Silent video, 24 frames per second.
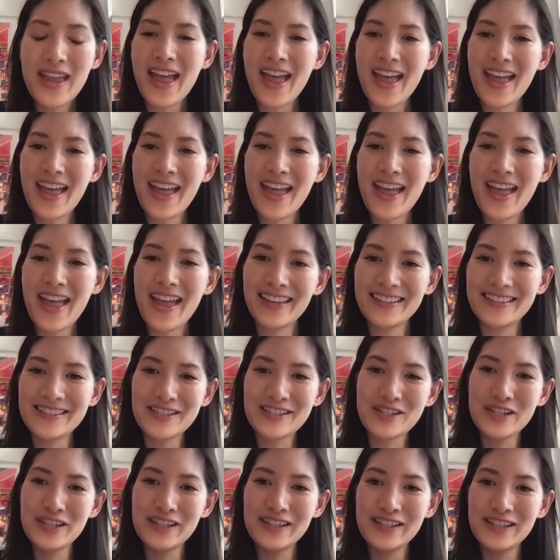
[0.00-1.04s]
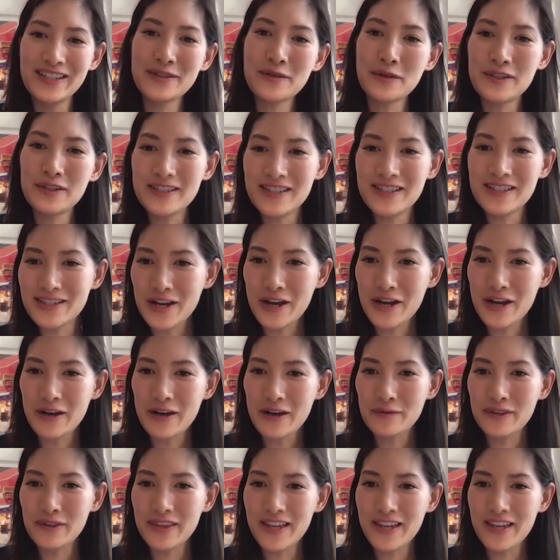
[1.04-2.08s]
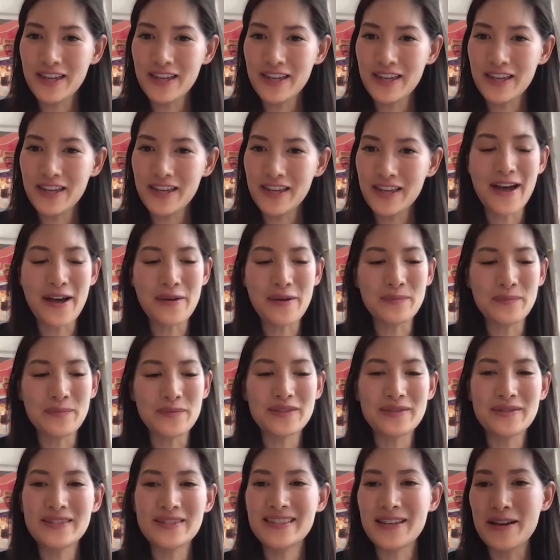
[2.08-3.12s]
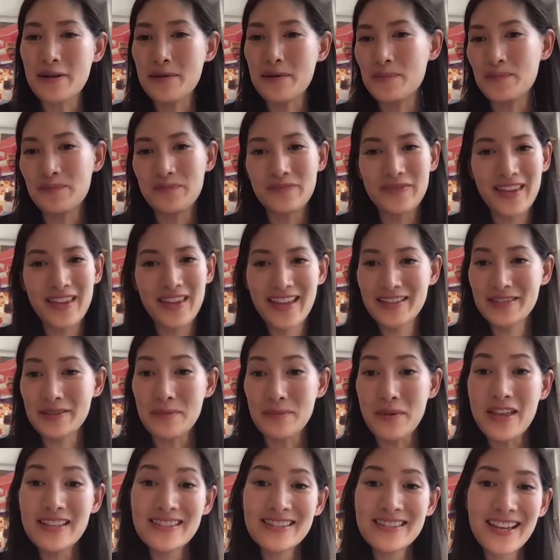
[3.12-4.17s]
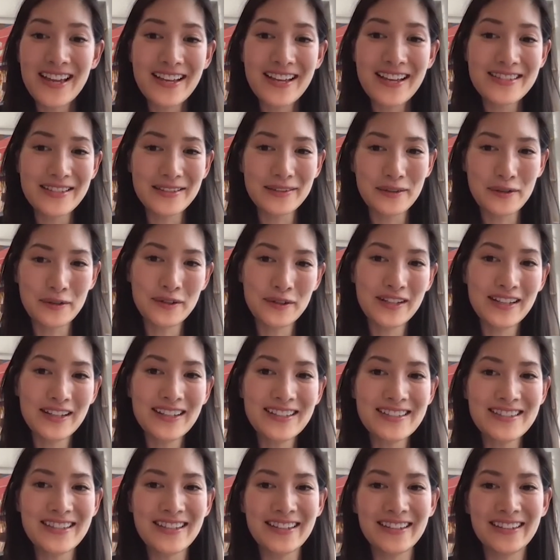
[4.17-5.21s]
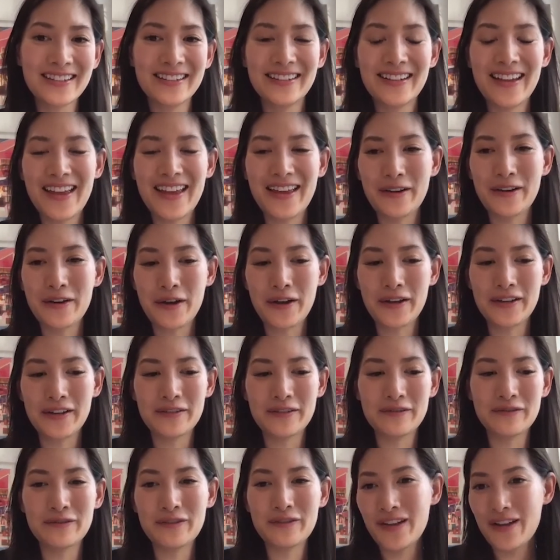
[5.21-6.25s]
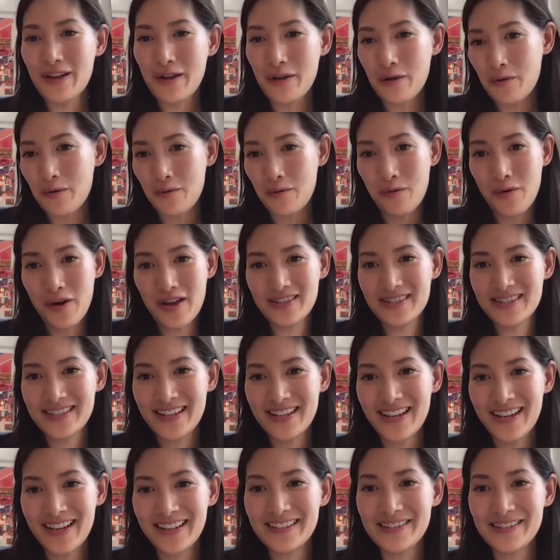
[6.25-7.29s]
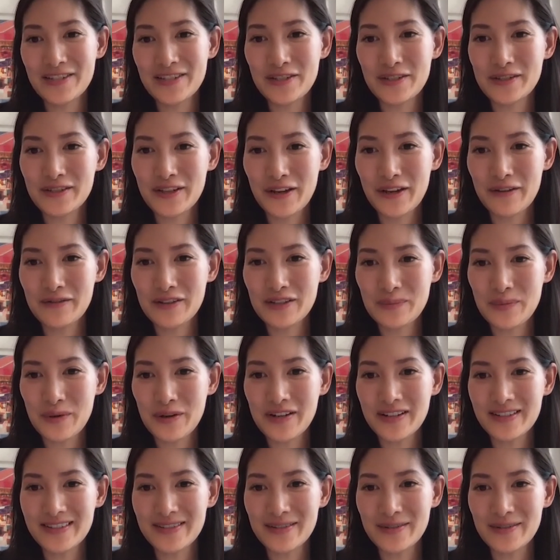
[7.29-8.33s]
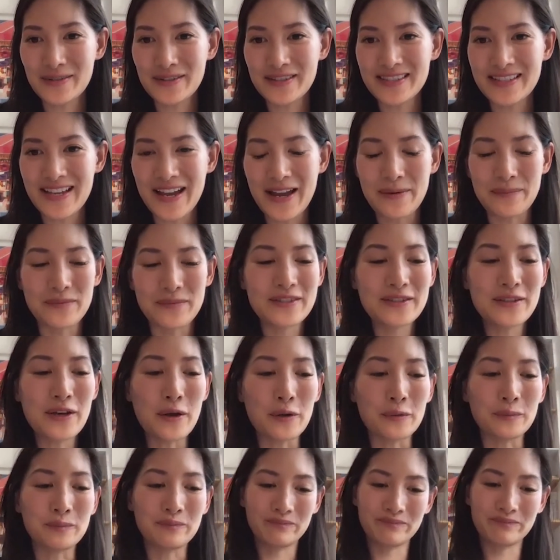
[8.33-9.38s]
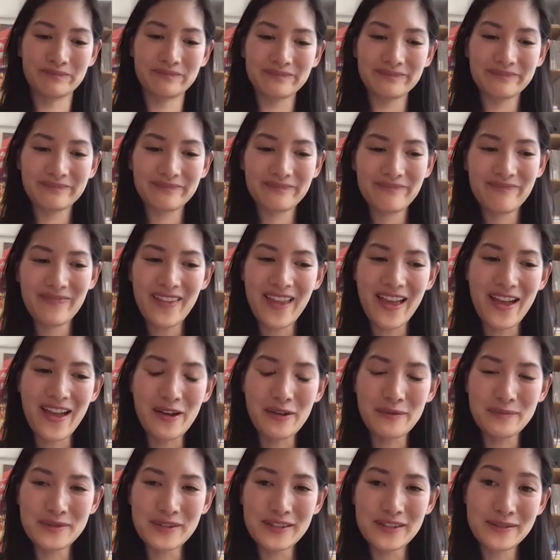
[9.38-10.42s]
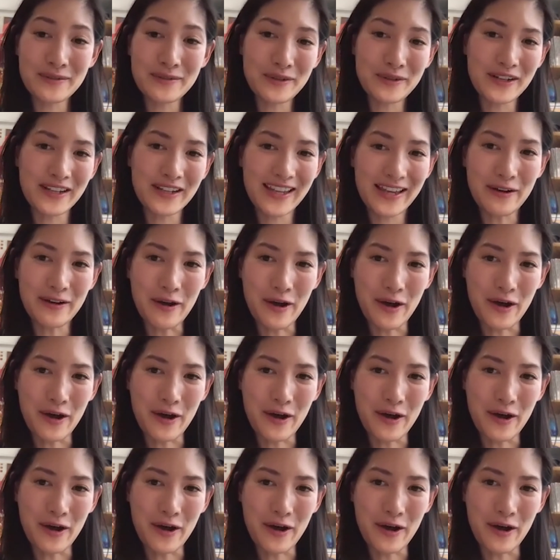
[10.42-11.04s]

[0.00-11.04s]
and she's going to share with us some insights and learnings and kind of what she's kind of experienced at this time. So to sort of kick